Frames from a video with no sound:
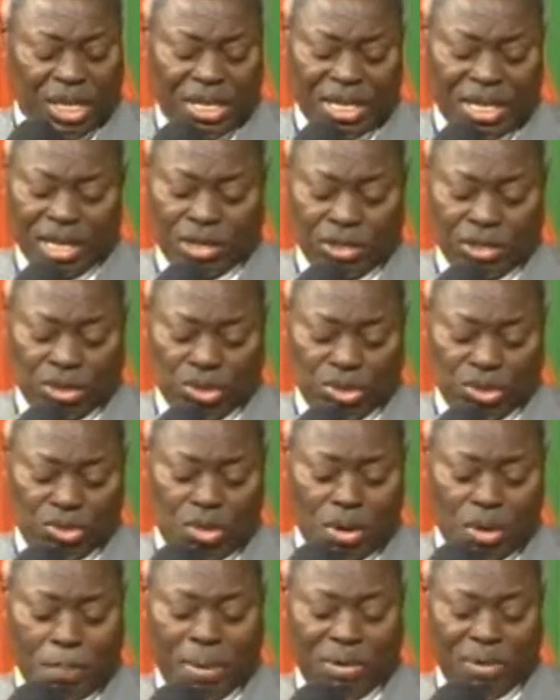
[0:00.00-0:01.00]
in
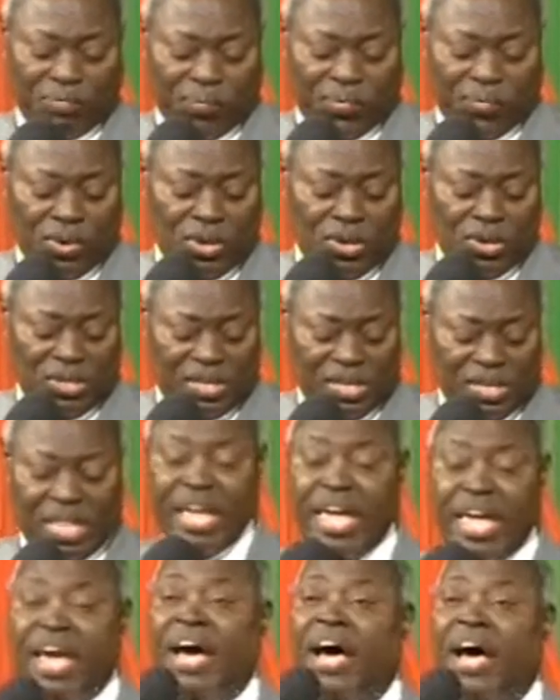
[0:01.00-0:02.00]
you before
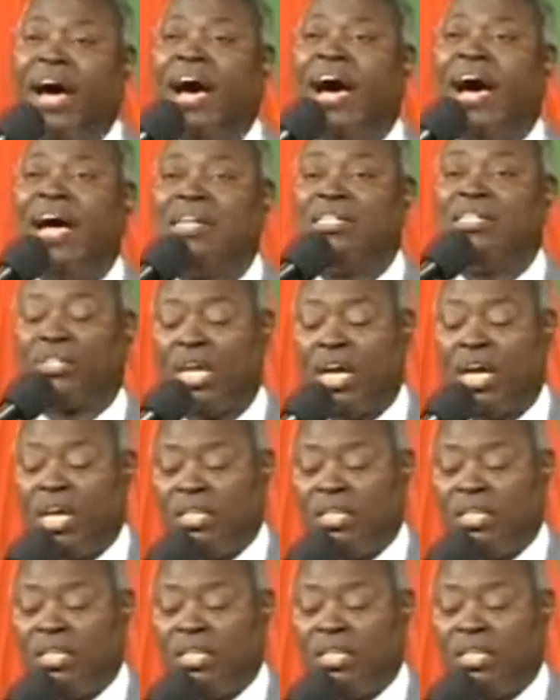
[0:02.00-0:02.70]
their eyes.